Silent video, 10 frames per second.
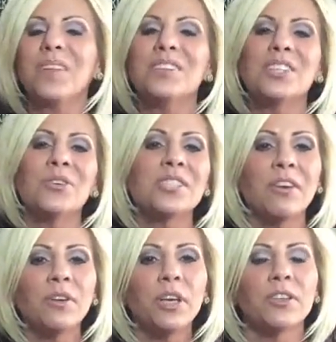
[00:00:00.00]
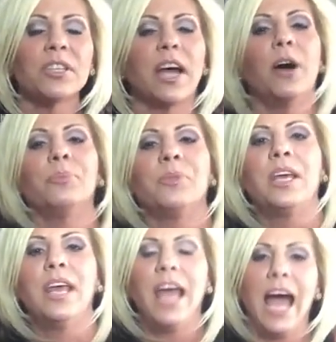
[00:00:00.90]
So several years ago,
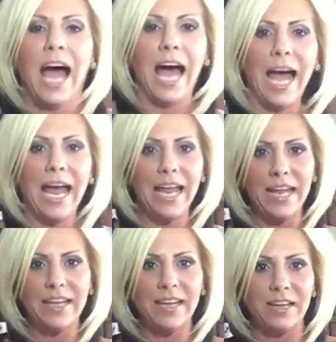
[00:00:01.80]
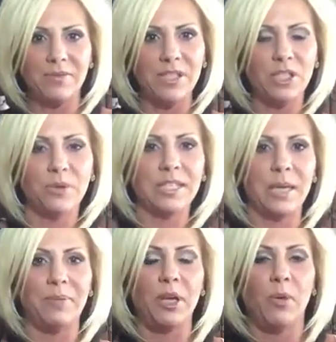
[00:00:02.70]
I was doing
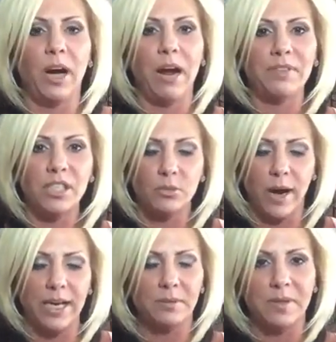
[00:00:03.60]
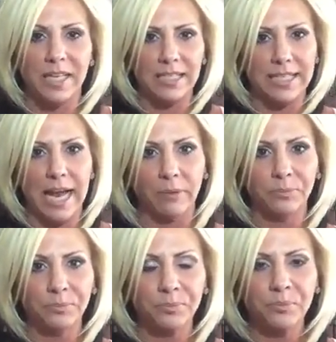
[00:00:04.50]
something where I was just writing some things down,
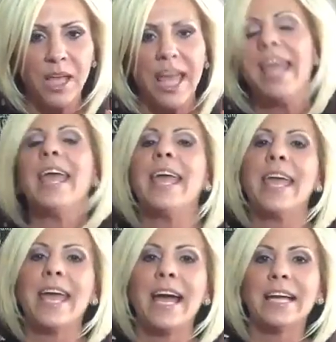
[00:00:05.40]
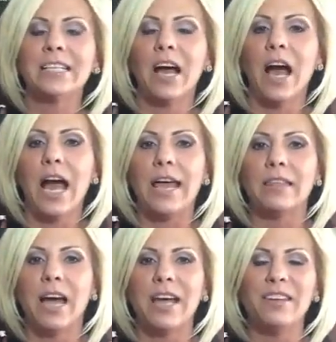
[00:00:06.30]
and I
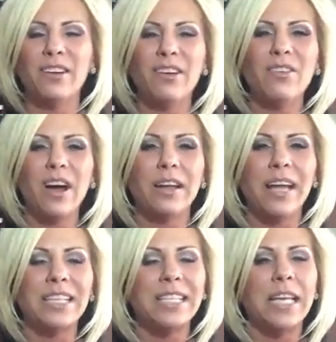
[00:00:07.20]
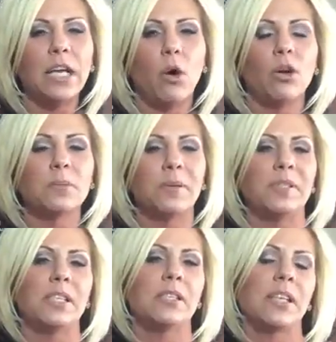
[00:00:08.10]
thought, I'm not setting goals, but it was
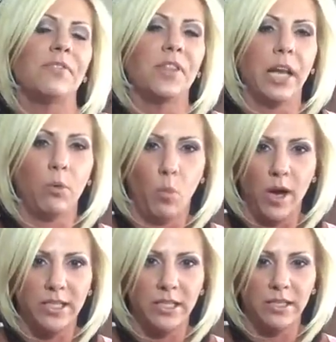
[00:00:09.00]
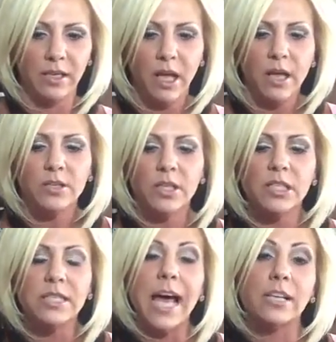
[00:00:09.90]
just stuff that I wanted. So this
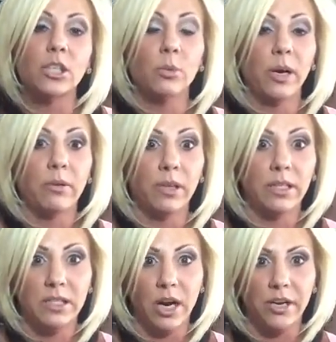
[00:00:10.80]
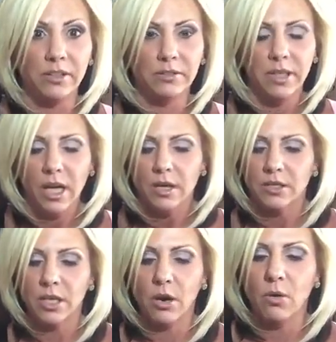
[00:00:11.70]
is actually where it really started.
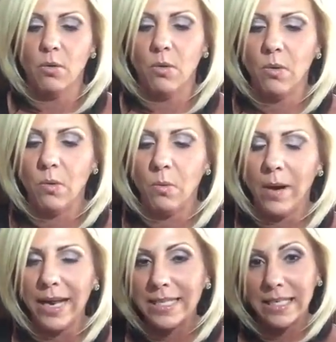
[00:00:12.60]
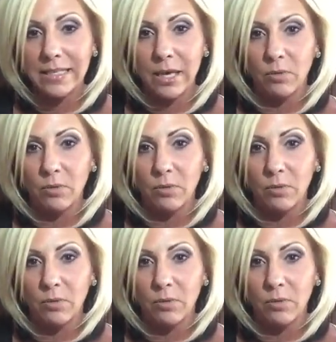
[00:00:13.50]
So what I did is I